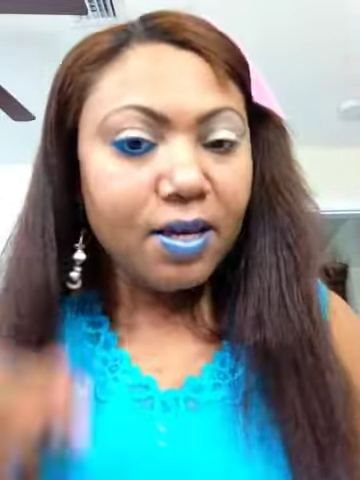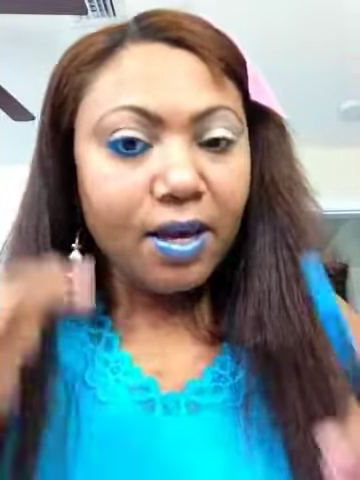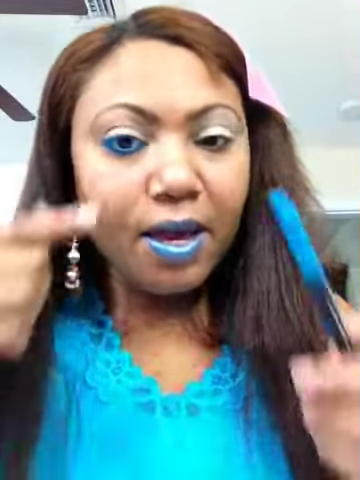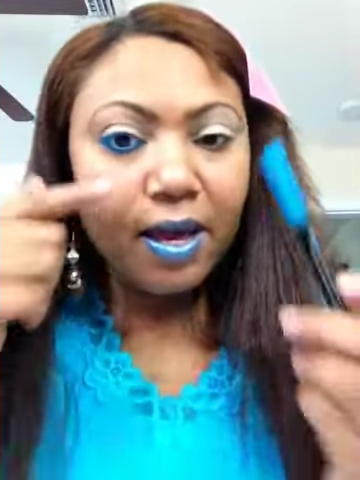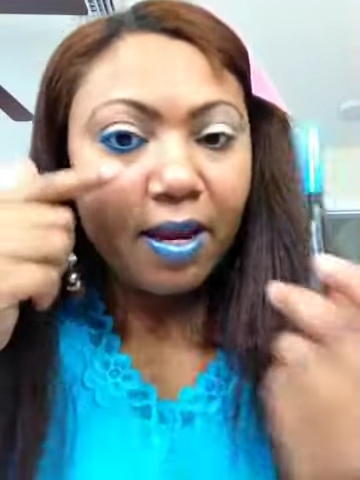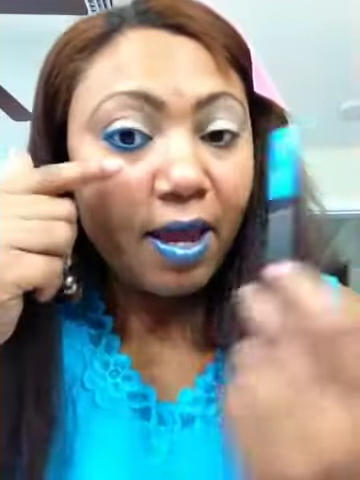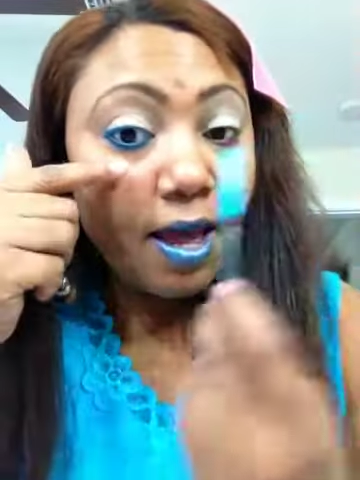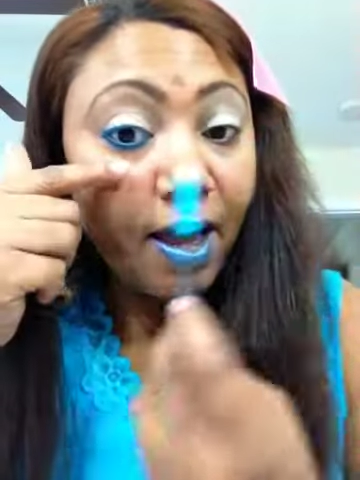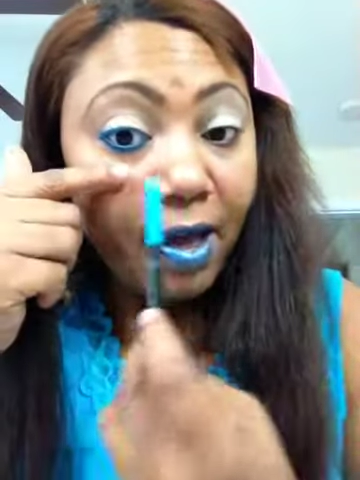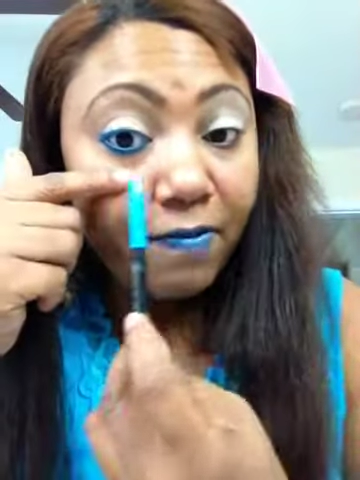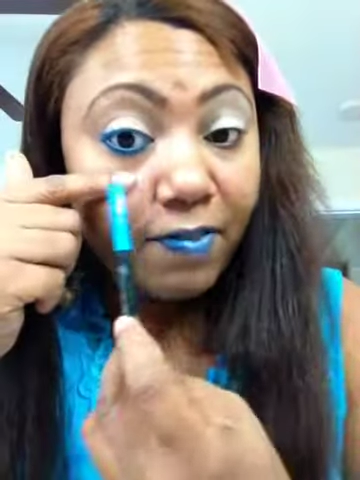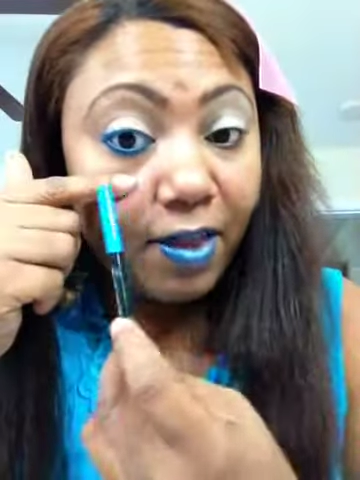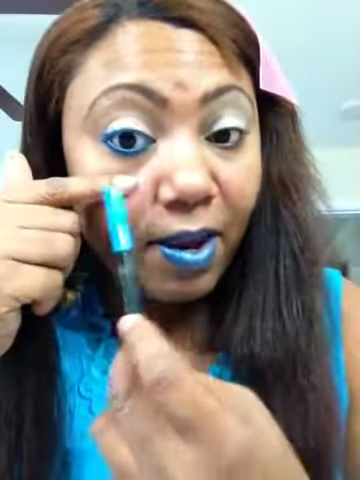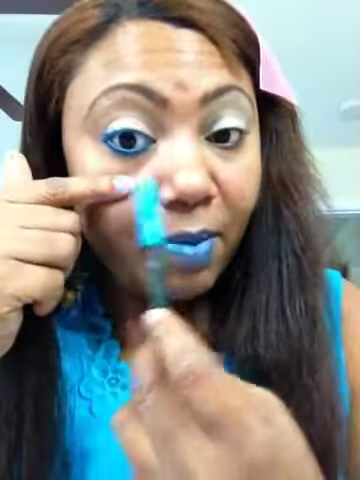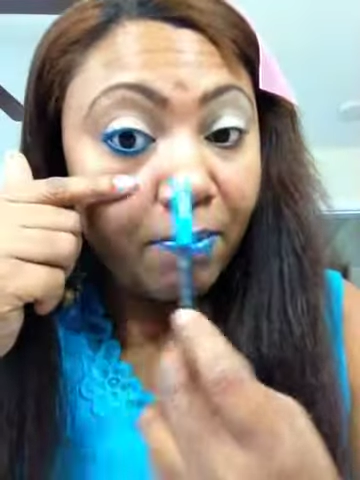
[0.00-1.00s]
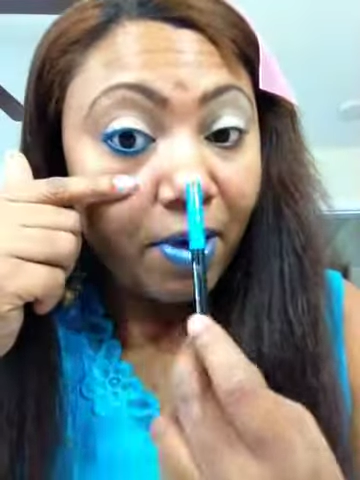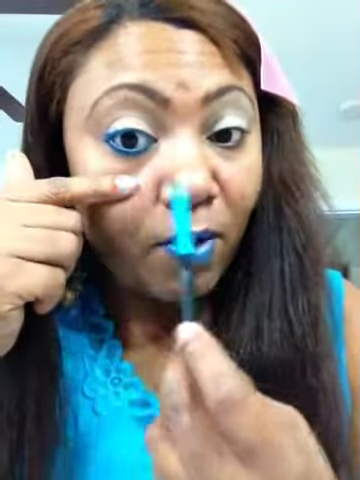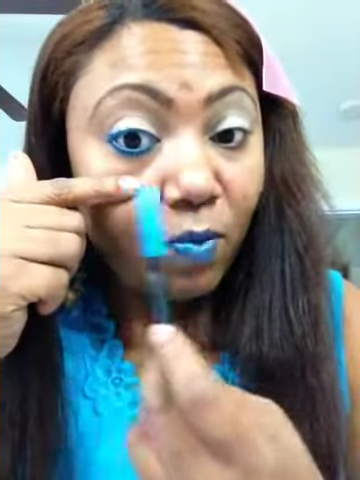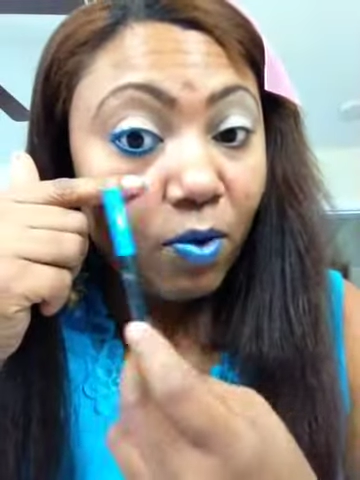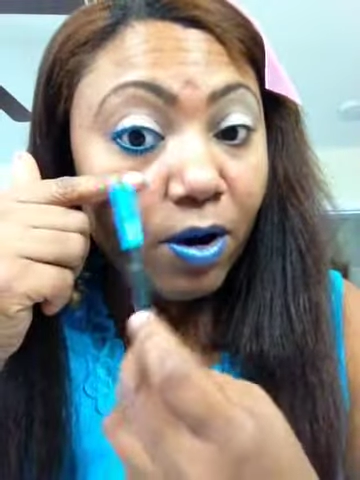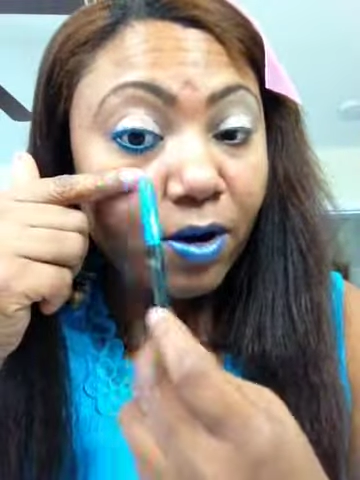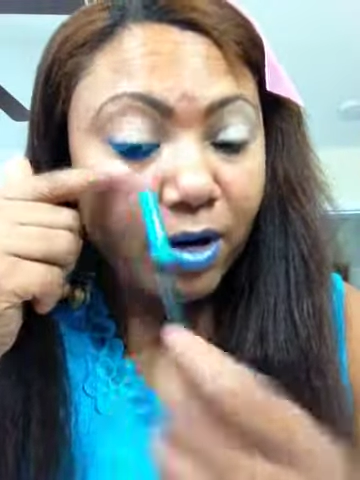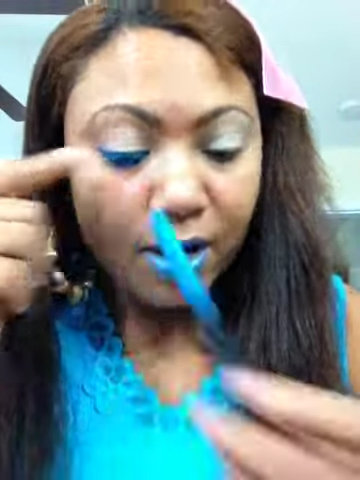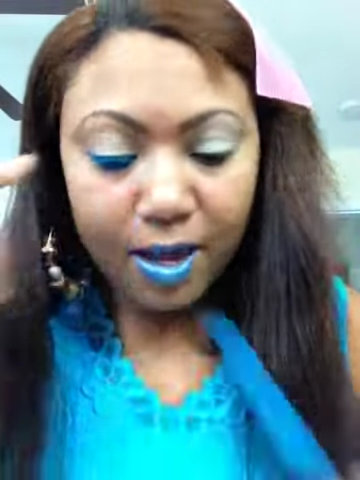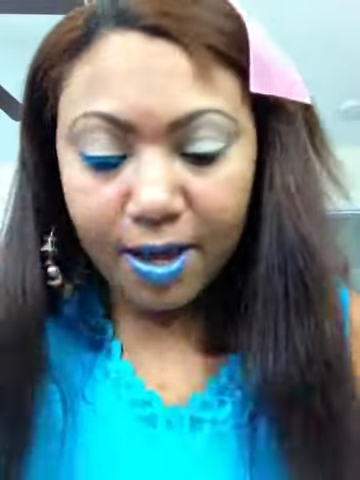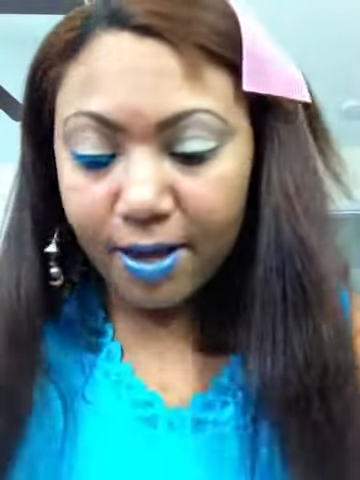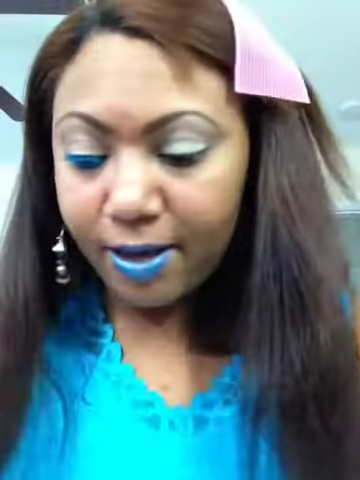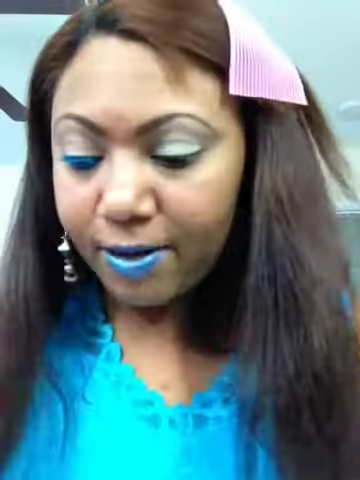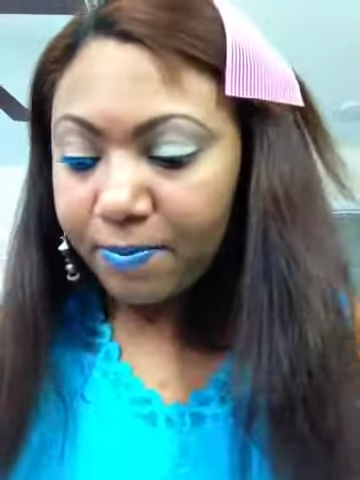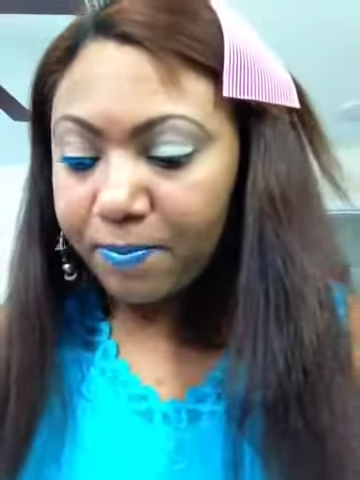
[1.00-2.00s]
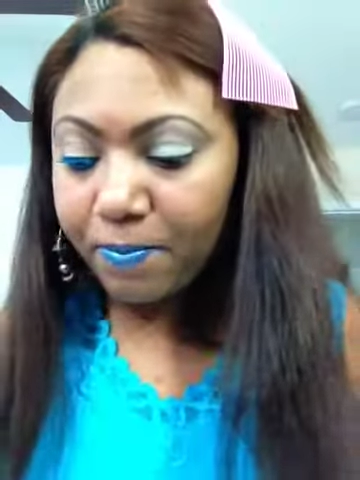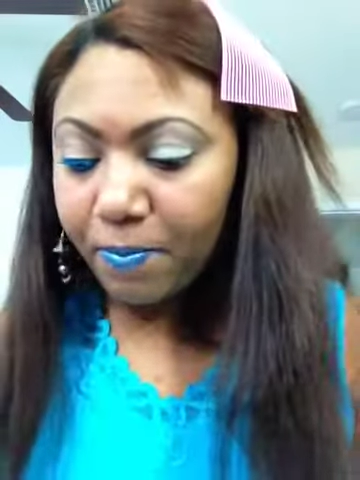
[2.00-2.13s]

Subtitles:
And I have that on my waterline,